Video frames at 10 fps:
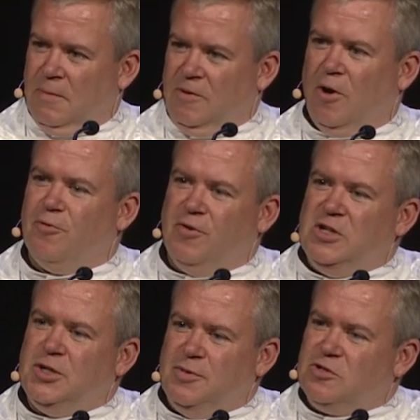and our
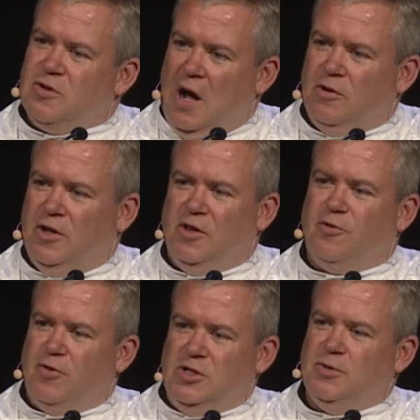friendship is grounded in
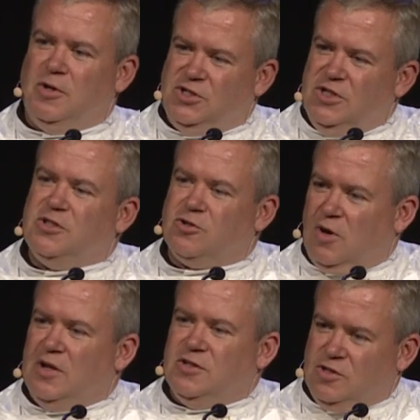the friendship that Jesus
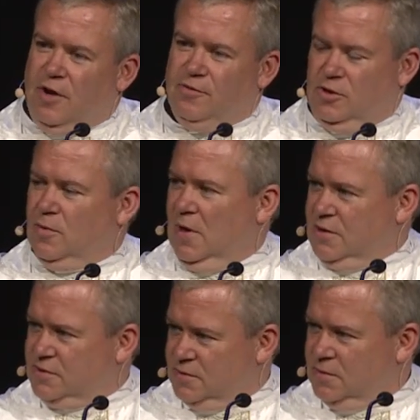Christ has offered to
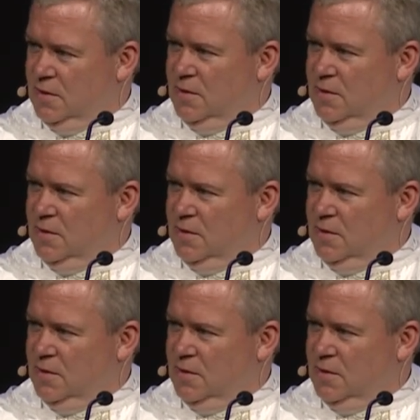us.